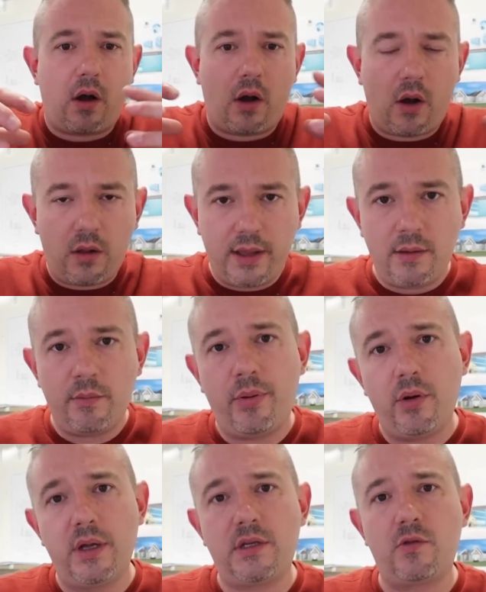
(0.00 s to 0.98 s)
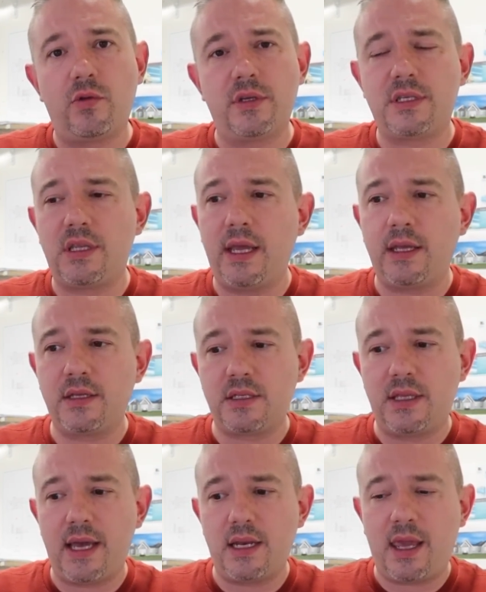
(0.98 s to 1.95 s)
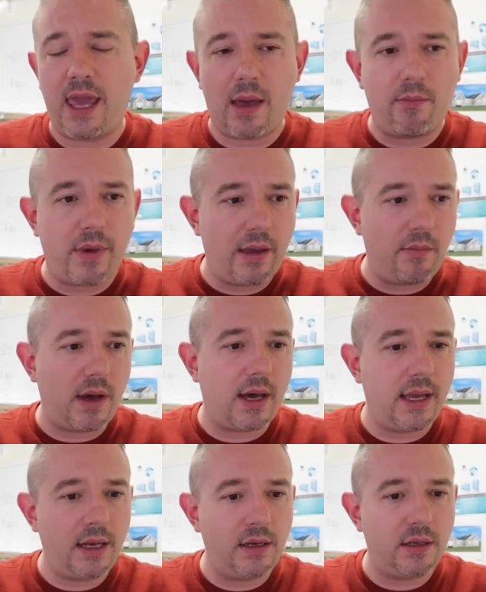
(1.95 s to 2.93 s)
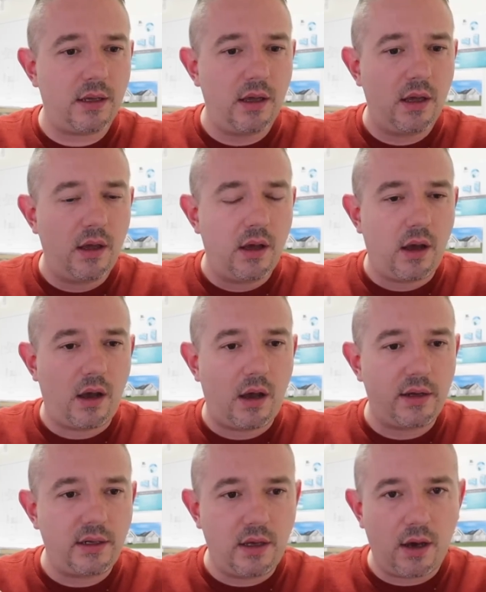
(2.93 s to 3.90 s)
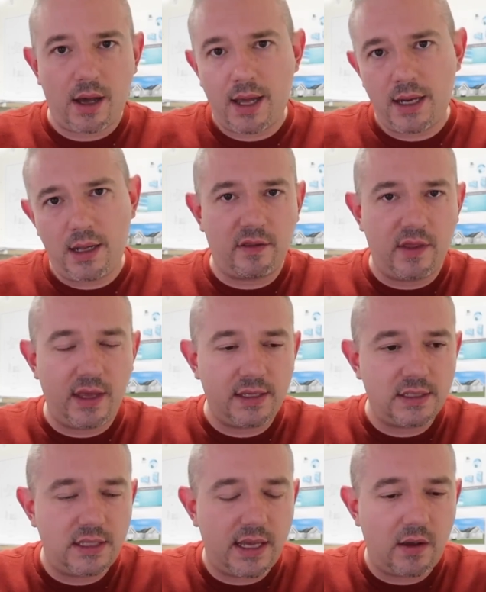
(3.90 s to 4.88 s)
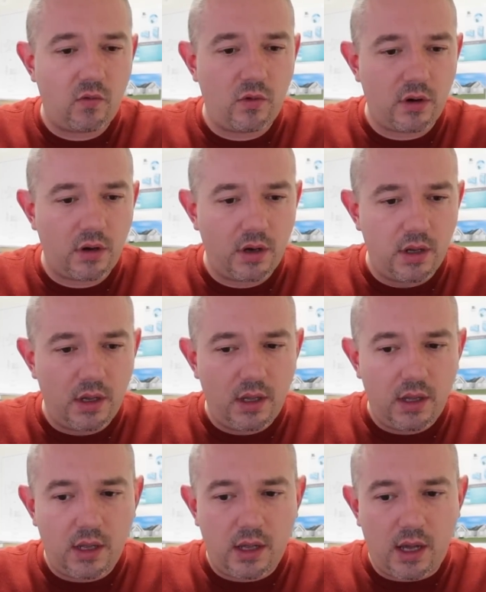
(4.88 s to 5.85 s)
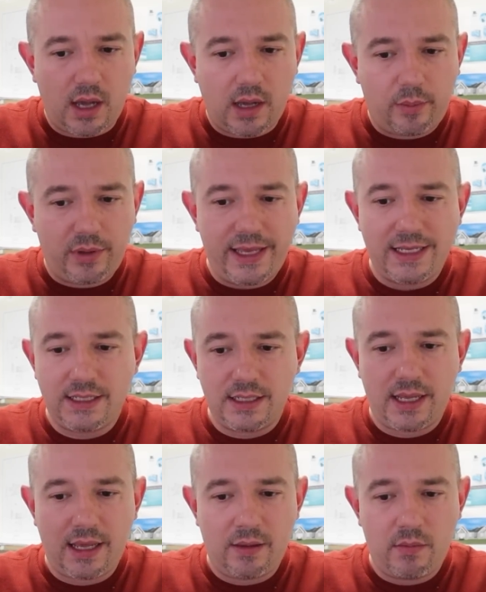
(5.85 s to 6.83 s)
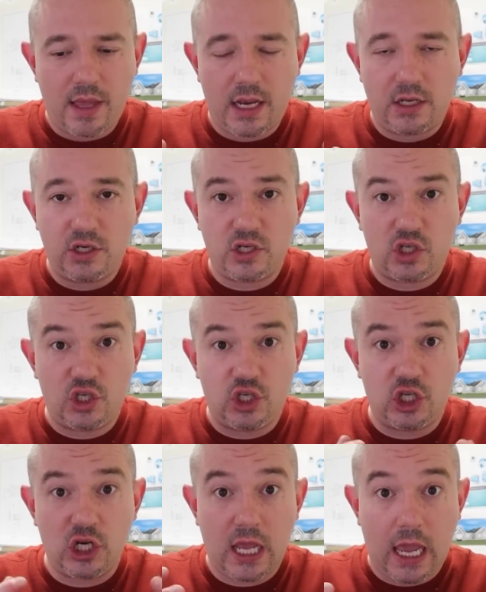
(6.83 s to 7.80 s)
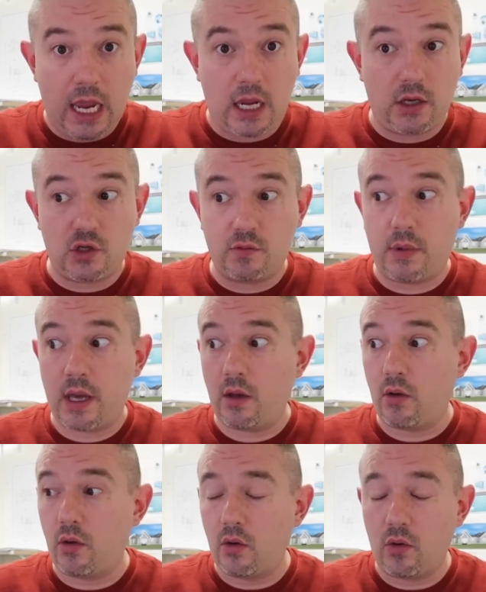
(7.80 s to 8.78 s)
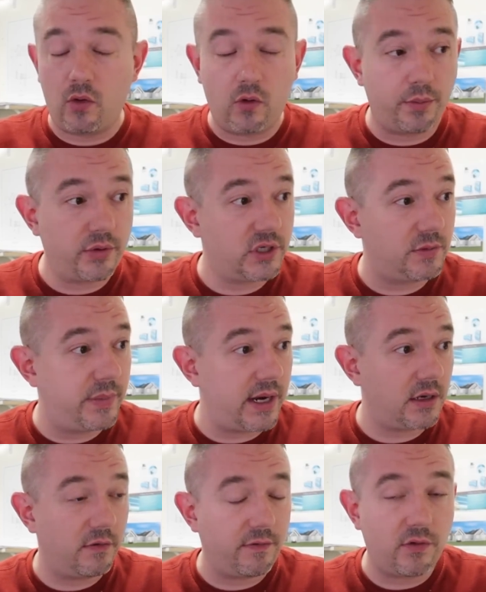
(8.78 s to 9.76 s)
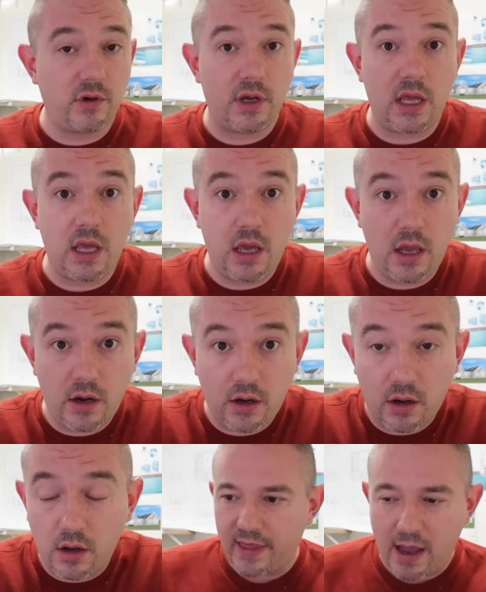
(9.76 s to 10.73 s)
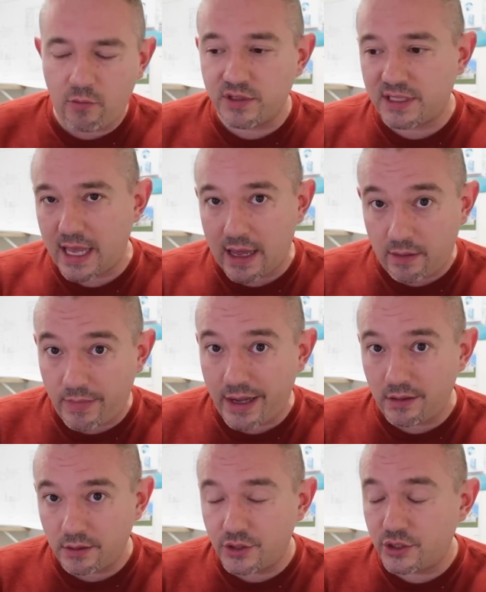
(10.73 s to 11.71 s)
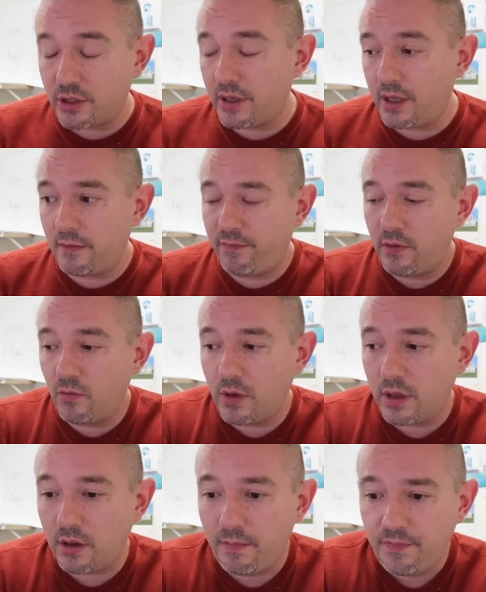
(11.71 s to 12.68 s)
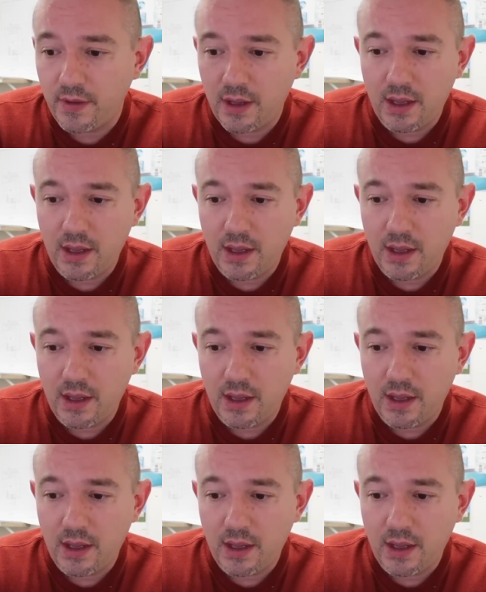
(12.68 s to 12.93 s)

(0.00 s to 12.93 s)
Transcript: all input was things that kept my mind on God and things that were uh, pleasing to Him, and it just changed my whole perspective for a year. That was kind of my little journey, if you will.